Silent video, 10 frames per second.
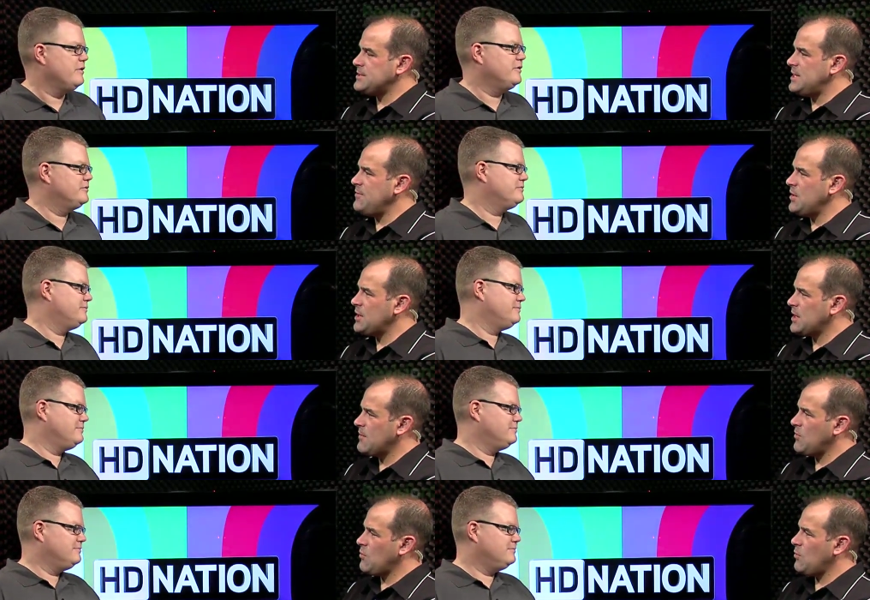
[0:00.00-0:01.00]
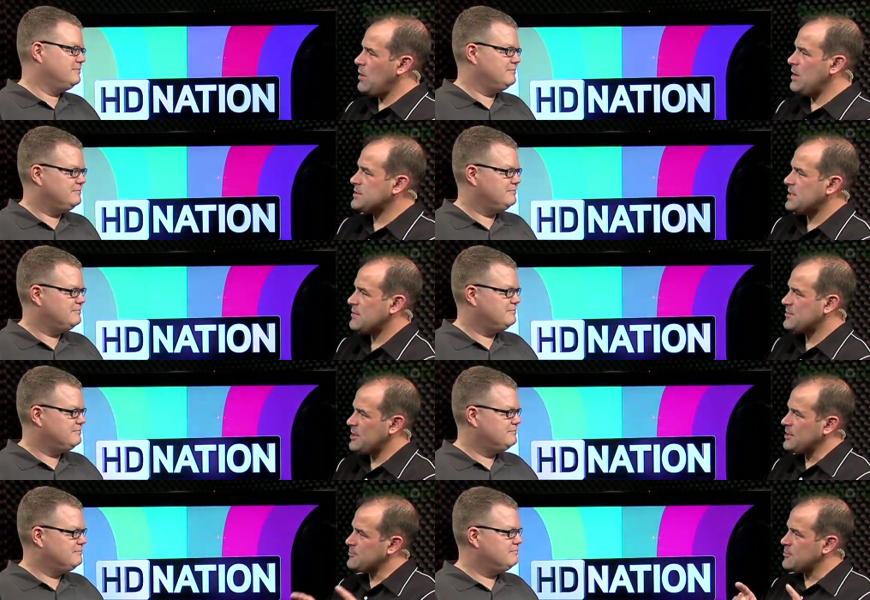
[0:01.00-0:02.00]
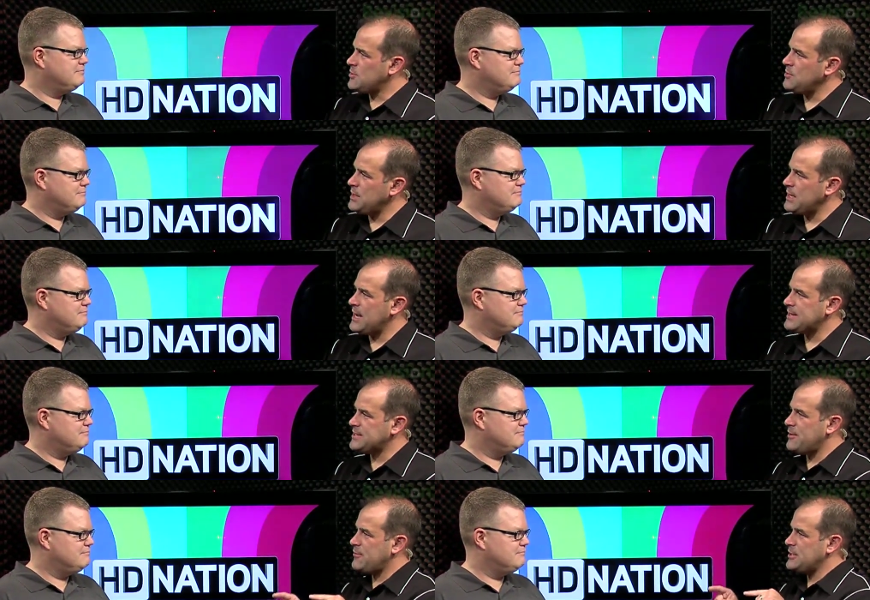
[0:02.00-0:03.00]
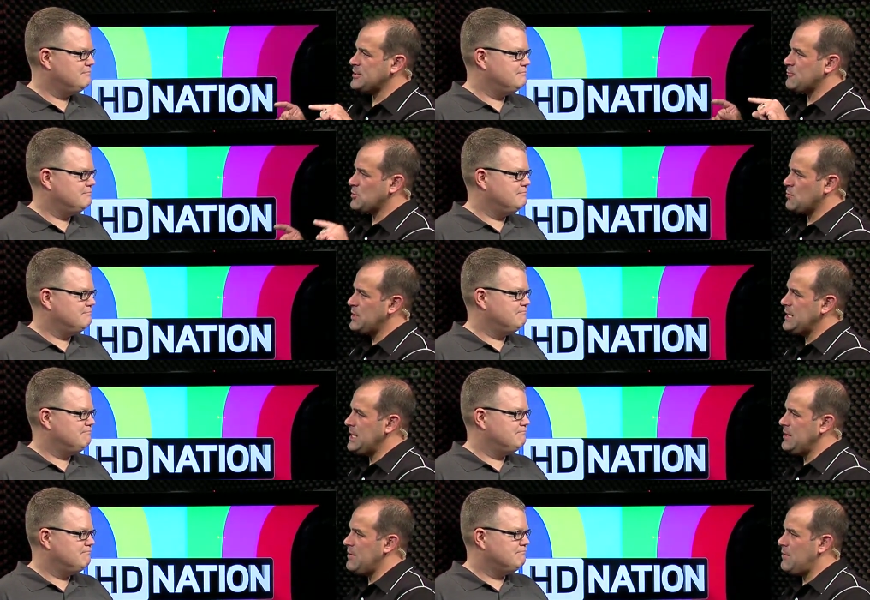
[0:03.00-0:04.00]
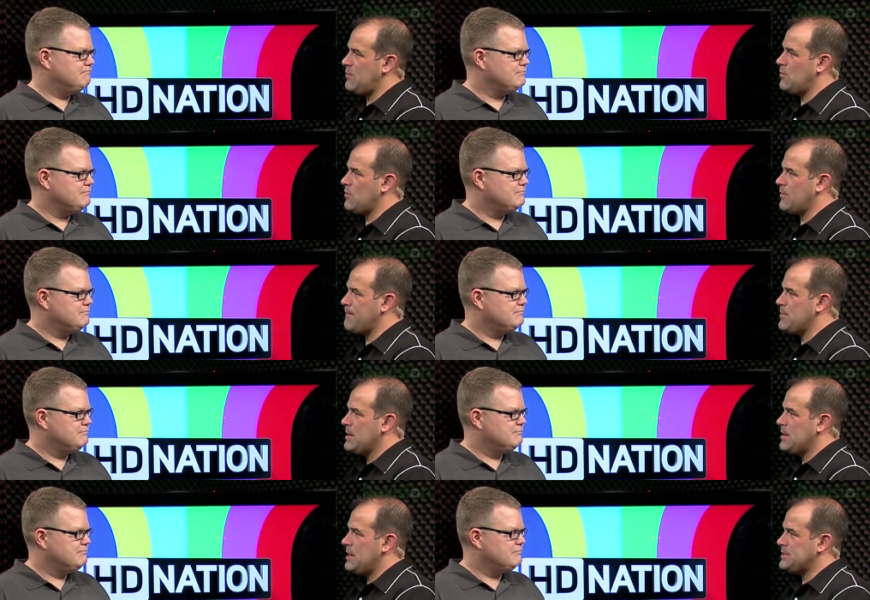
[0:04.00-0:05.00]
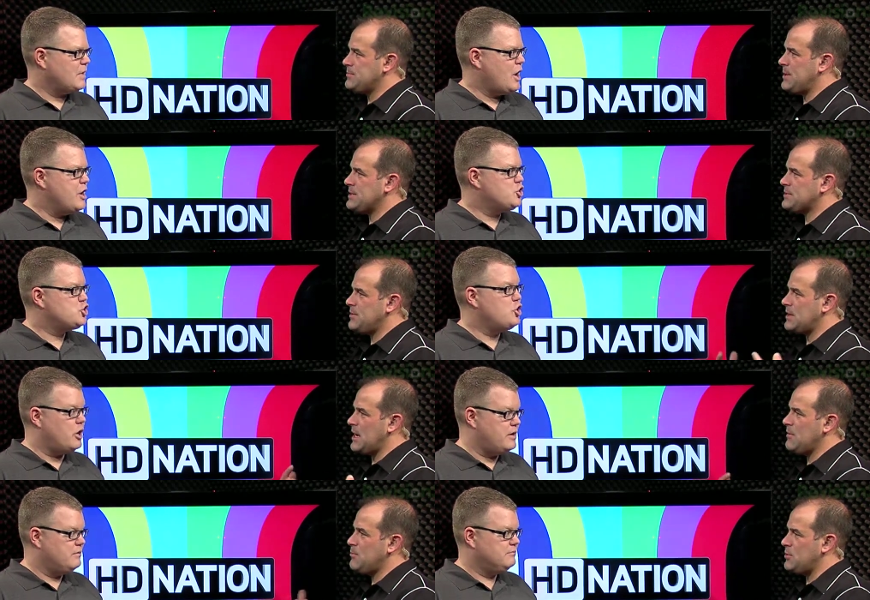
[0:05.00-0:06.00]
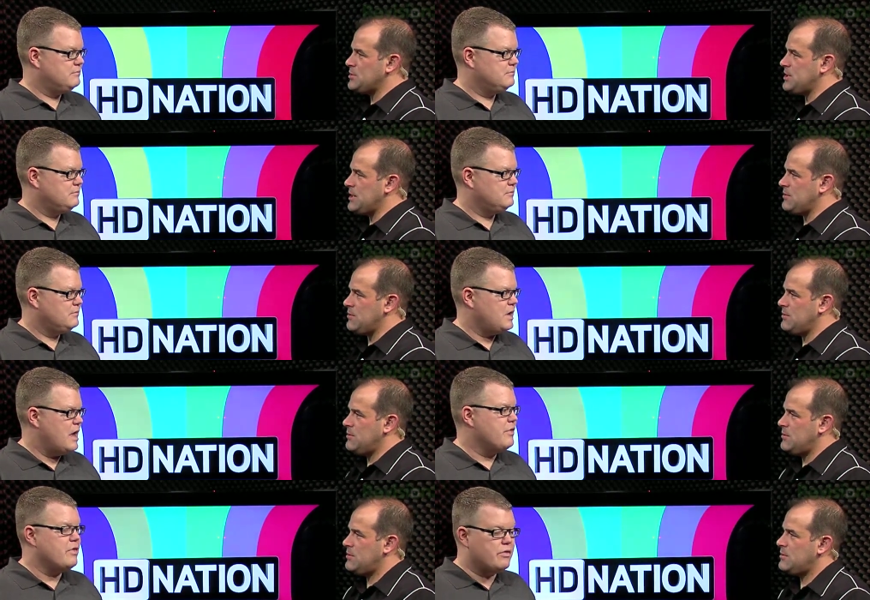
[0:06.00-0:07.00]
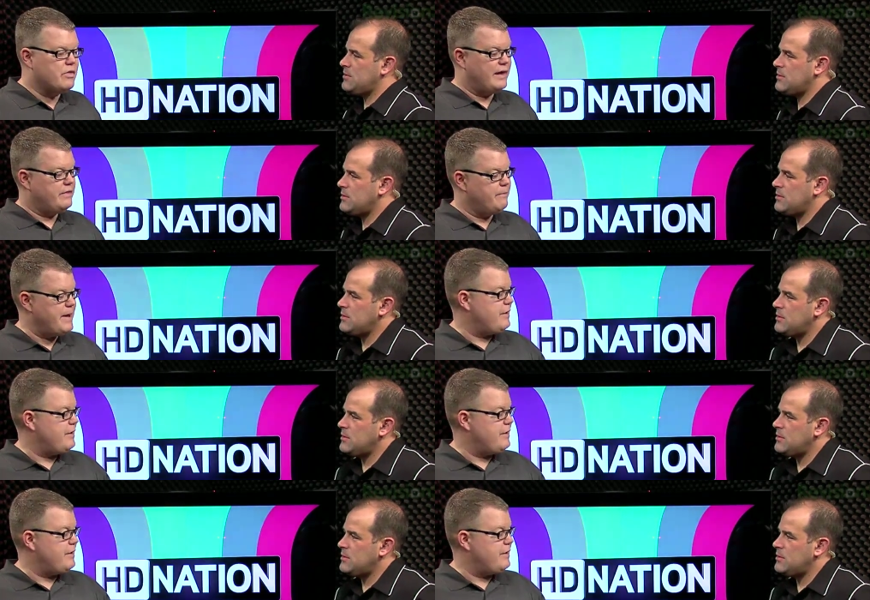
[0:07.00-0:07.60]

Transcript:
Speaker 1: Is the TV going to give you a set of settings for 2D and a set of settings for 3D, or is it based it on should. the input channel?
Speaker 2: It, like the